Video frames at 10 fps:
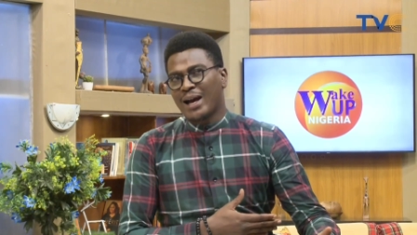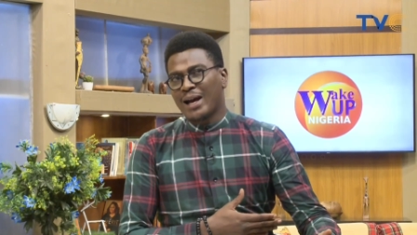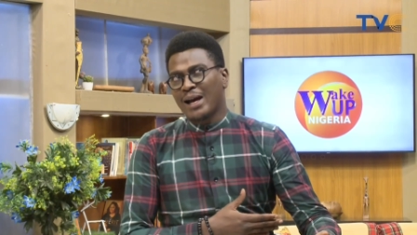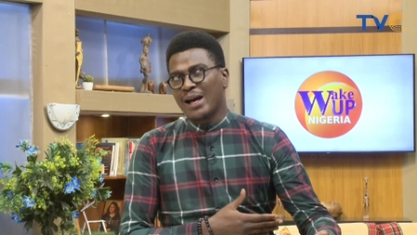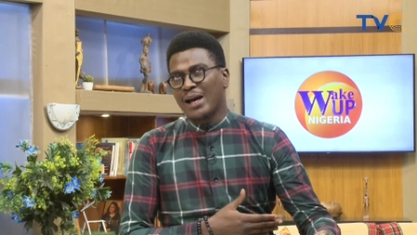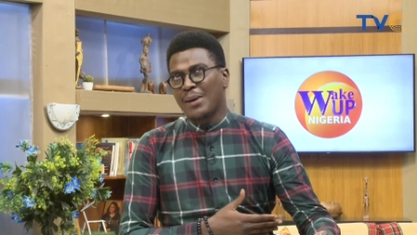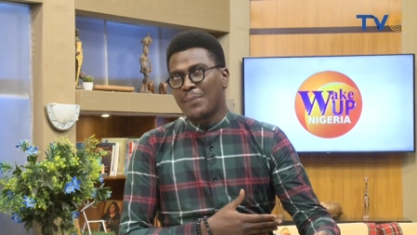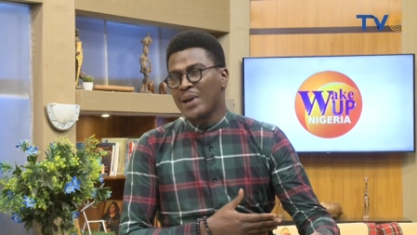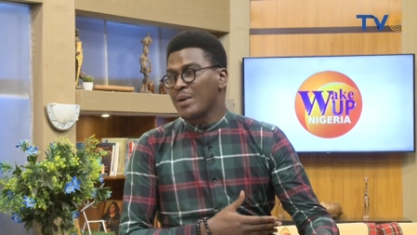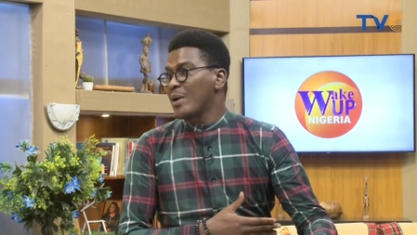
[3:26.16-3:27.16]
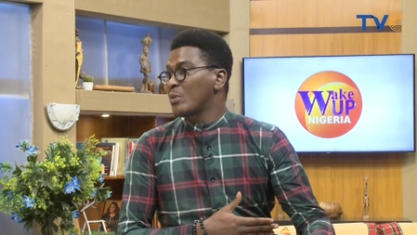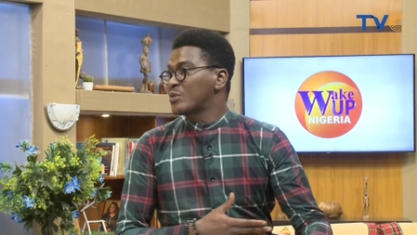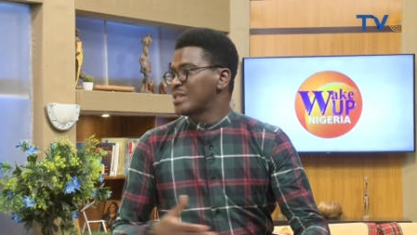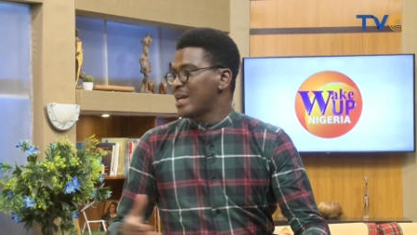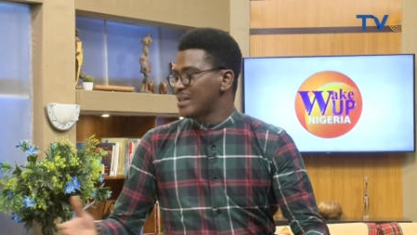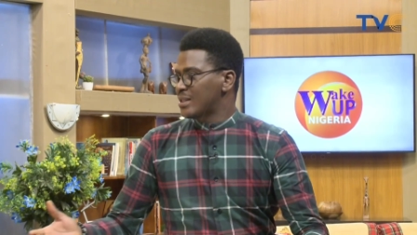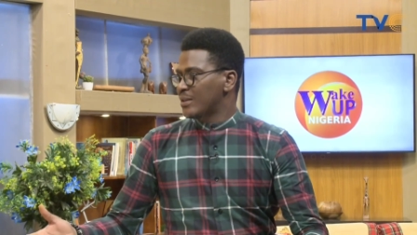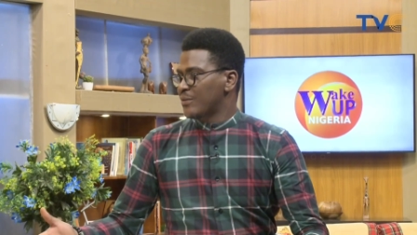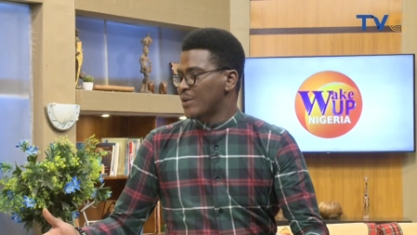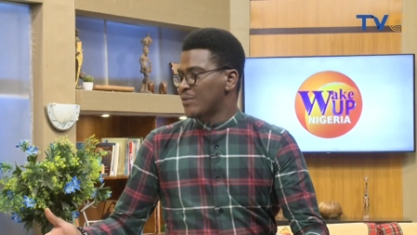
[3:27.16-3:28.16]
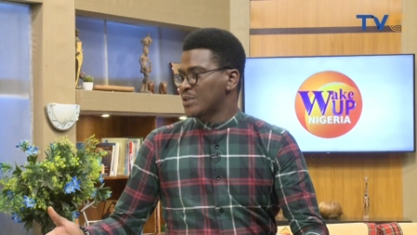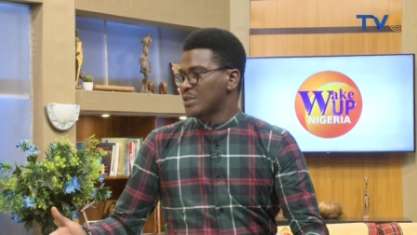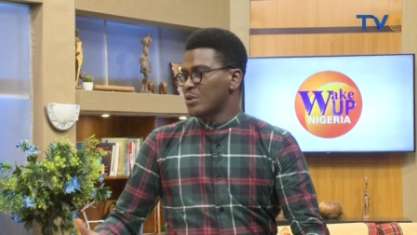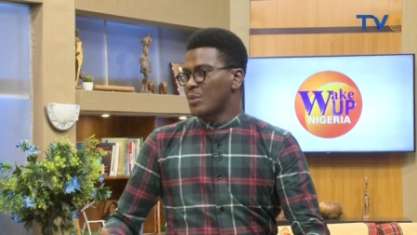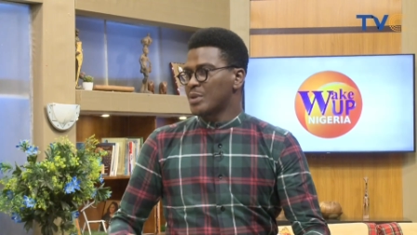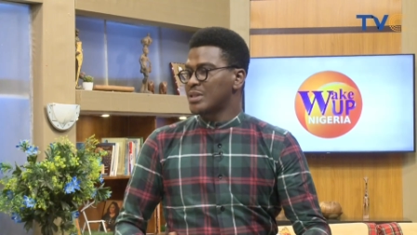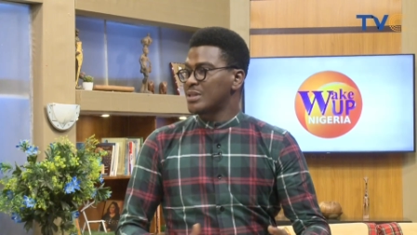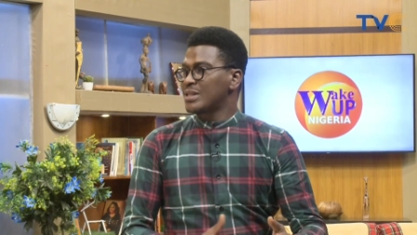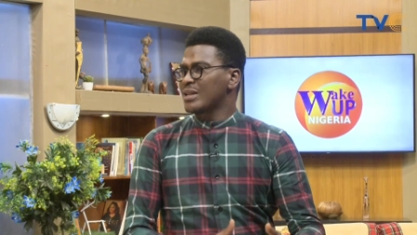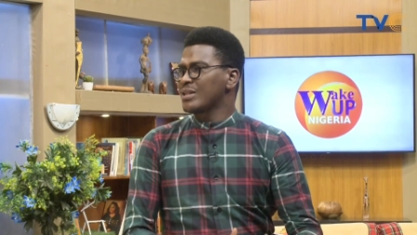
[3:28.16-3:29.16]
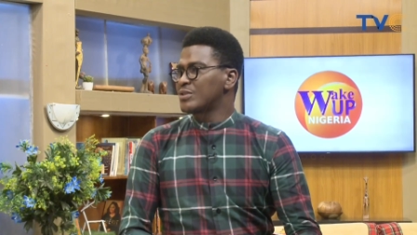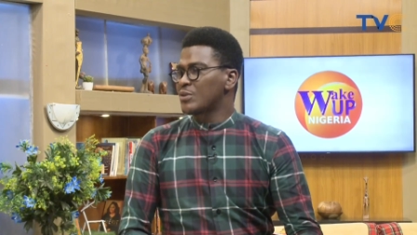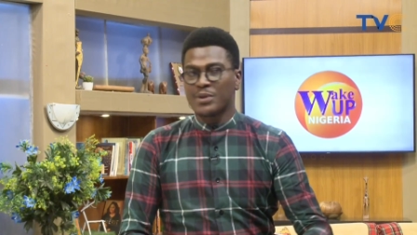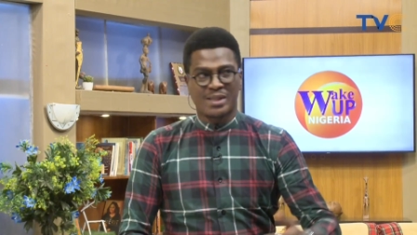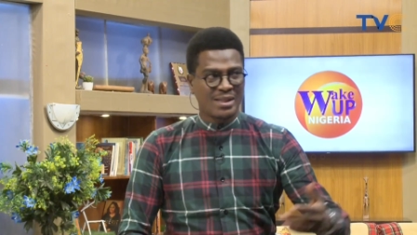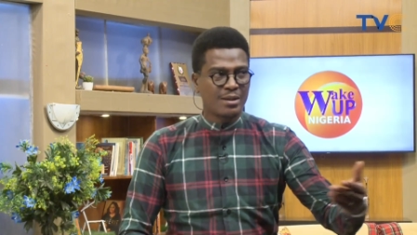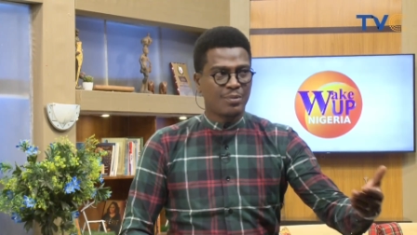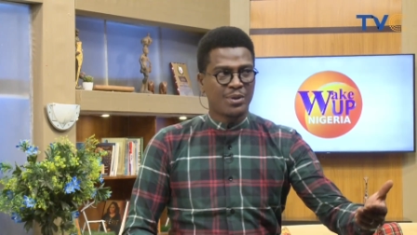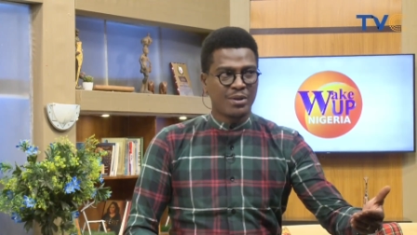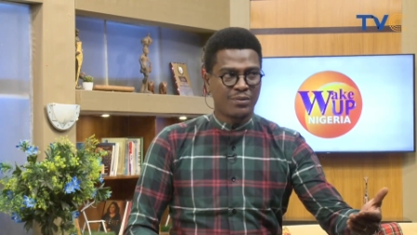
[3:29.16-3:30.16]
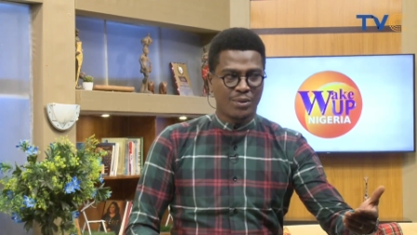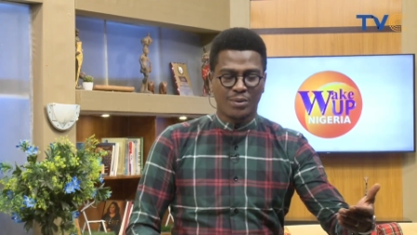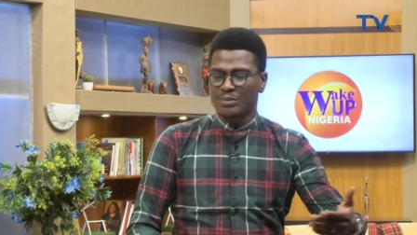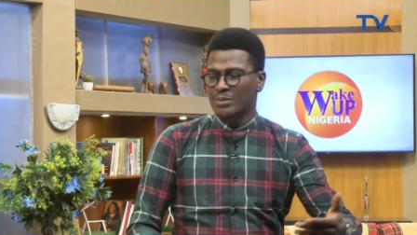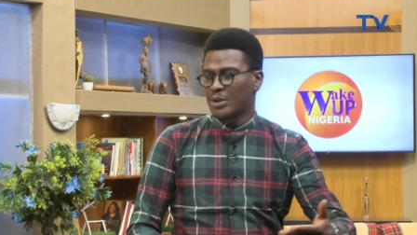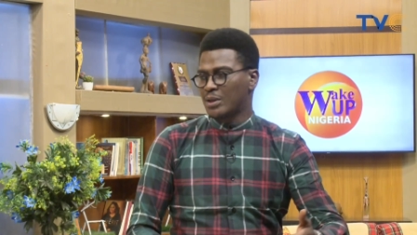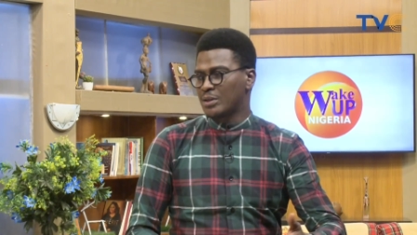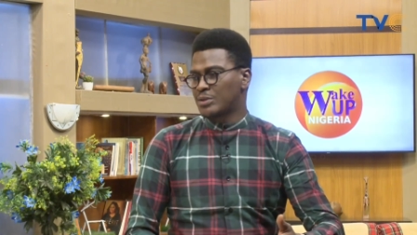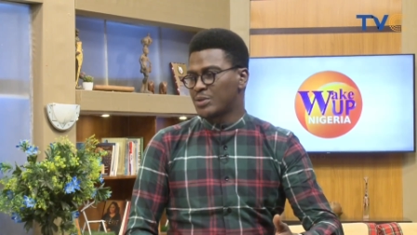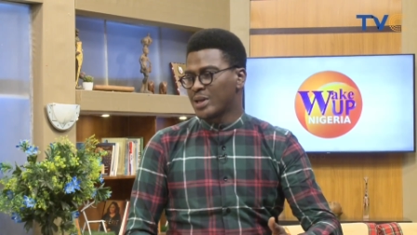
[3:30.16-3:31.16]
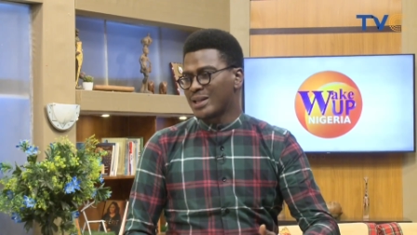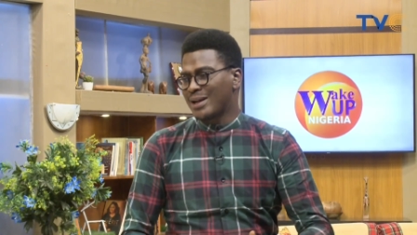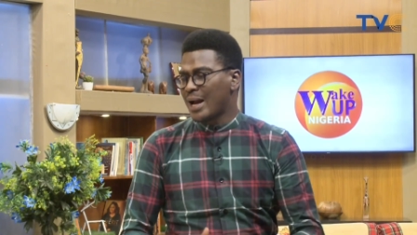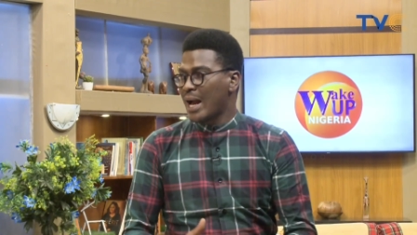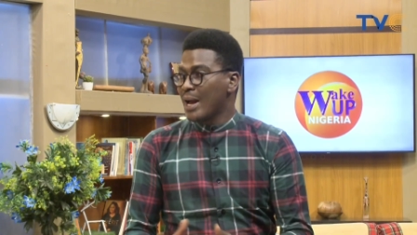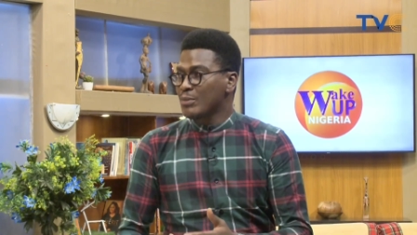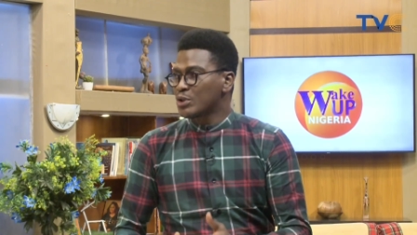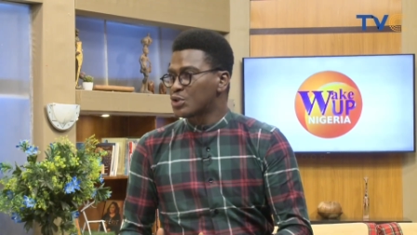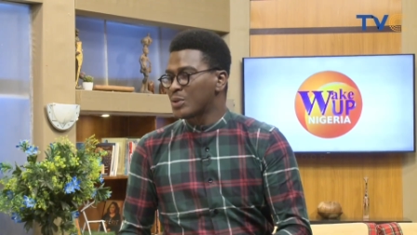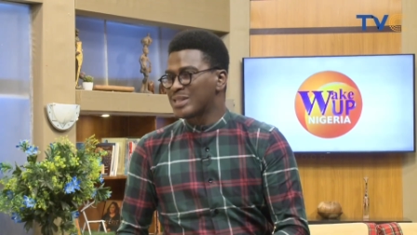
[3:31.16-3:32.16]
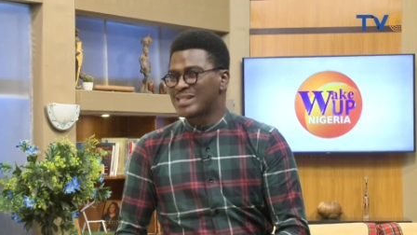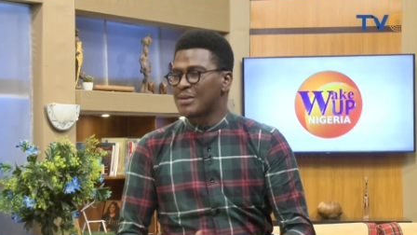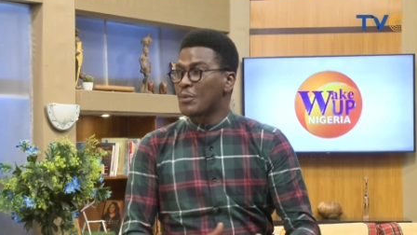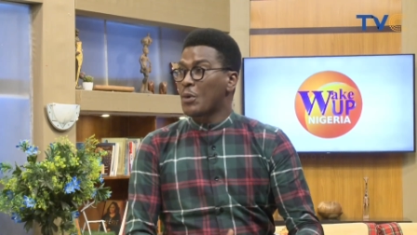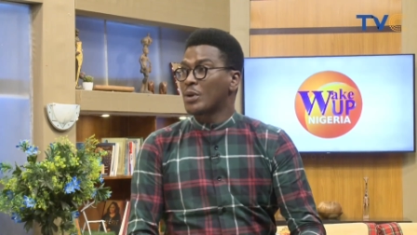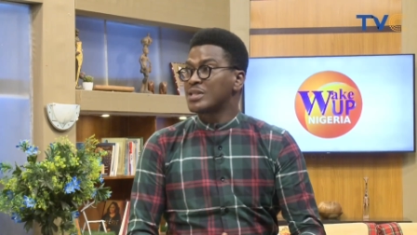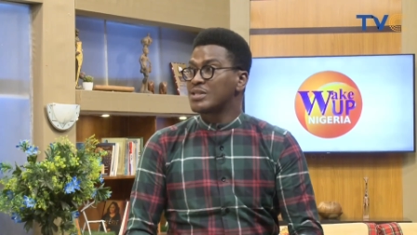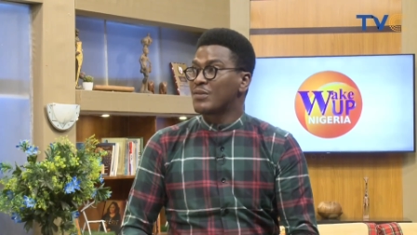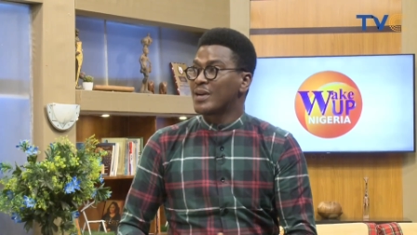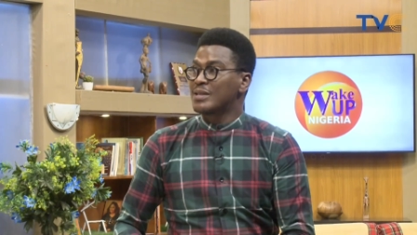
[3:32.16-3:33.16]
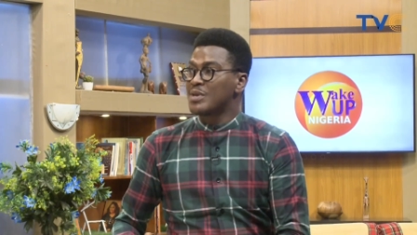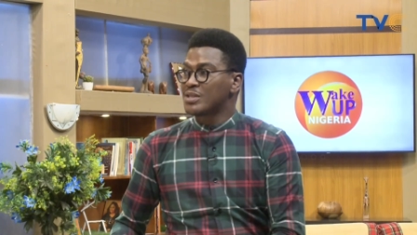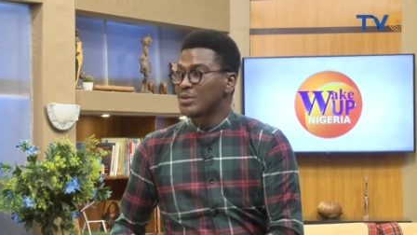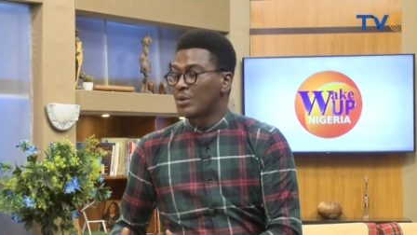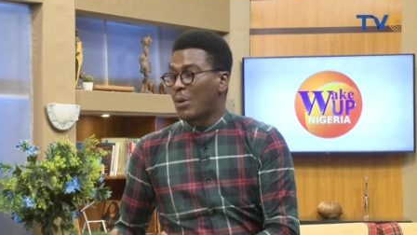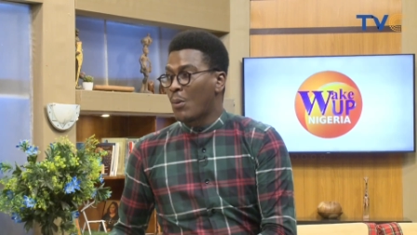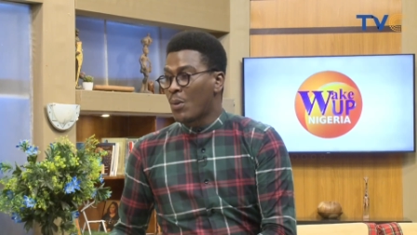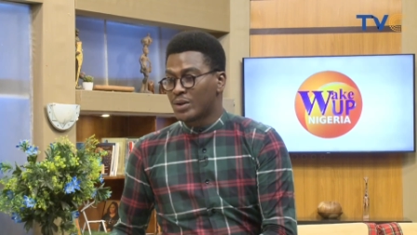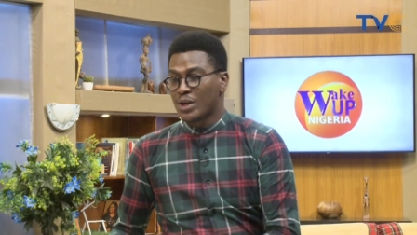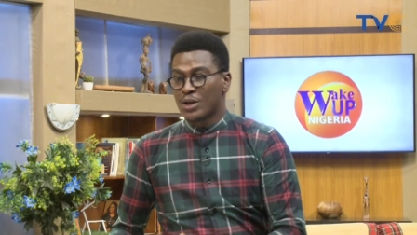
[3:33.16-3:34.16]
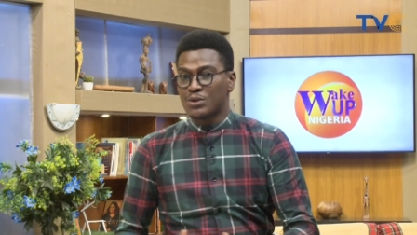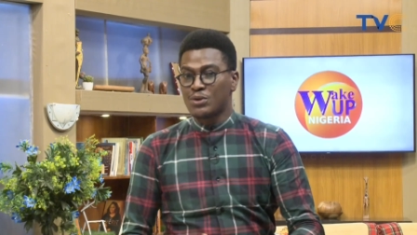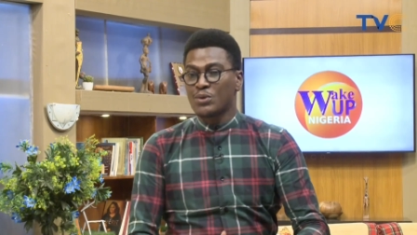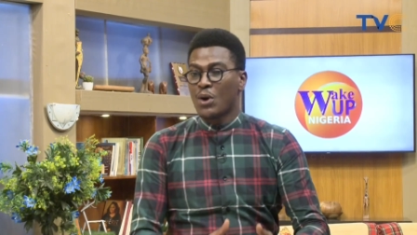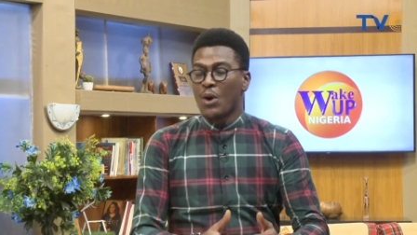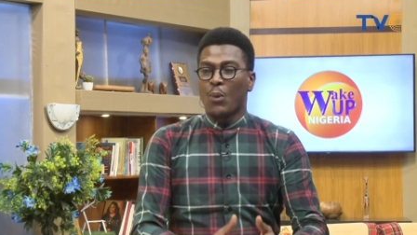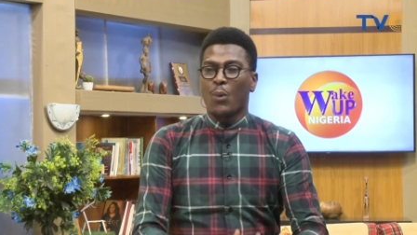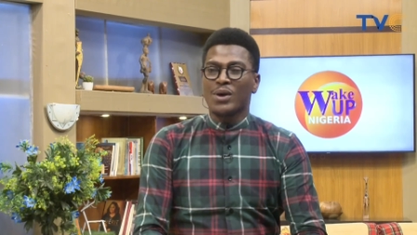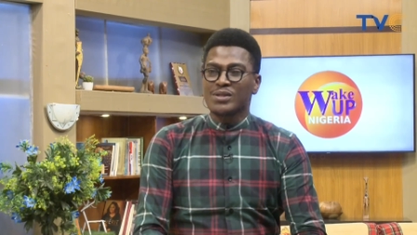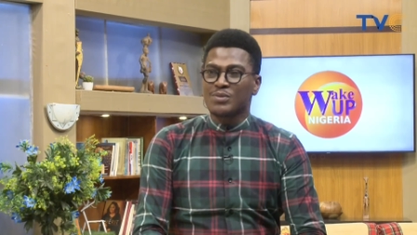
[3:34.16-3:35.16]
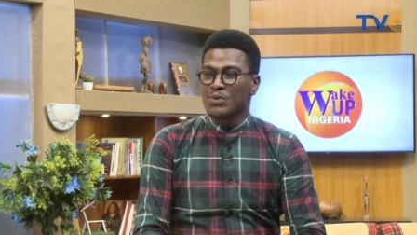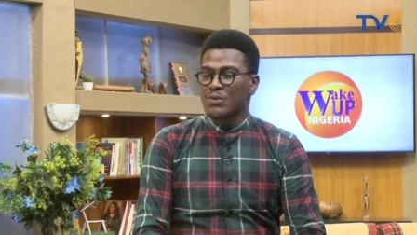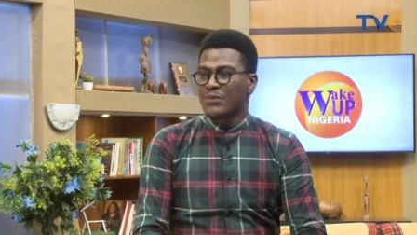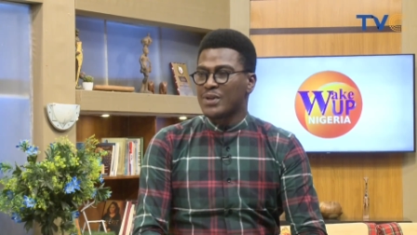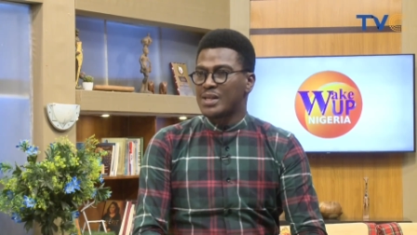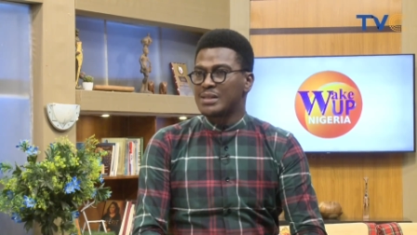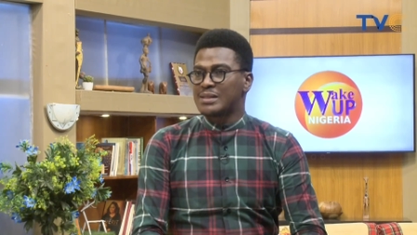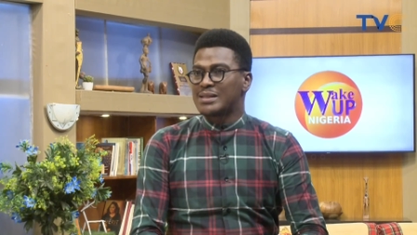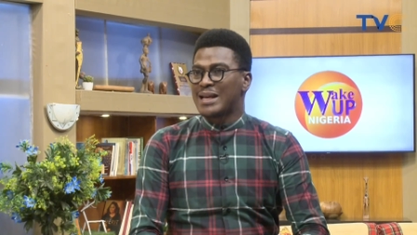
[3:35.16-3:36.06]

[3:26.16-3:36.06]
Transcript: uh, Mega was fantastic, the very first installment. The second installment, seeing the preview, uh, the trailer, I'm not sure it's the same quality of animation. One. Mm. Two, once movies,